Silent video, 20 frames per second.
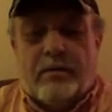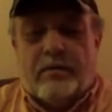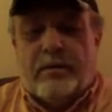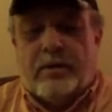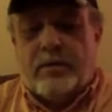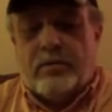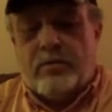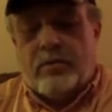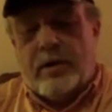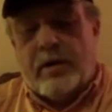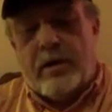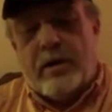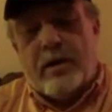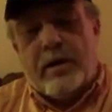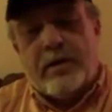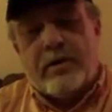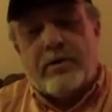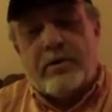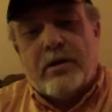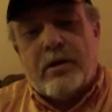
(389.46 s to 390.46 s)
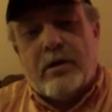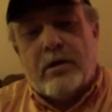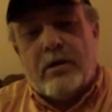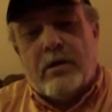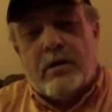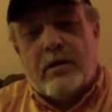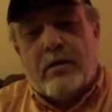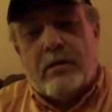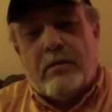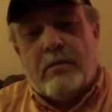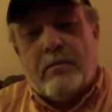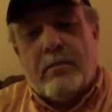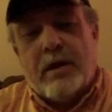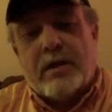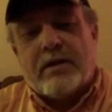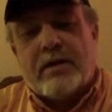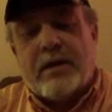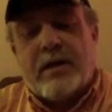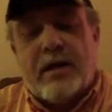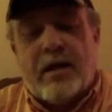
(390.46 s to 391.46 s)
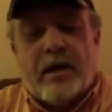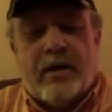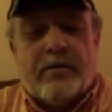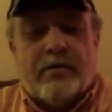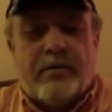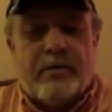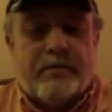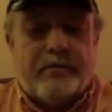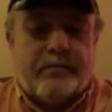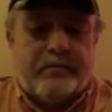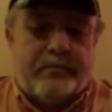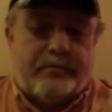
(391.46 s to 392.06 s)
This one here is the Mexican Heather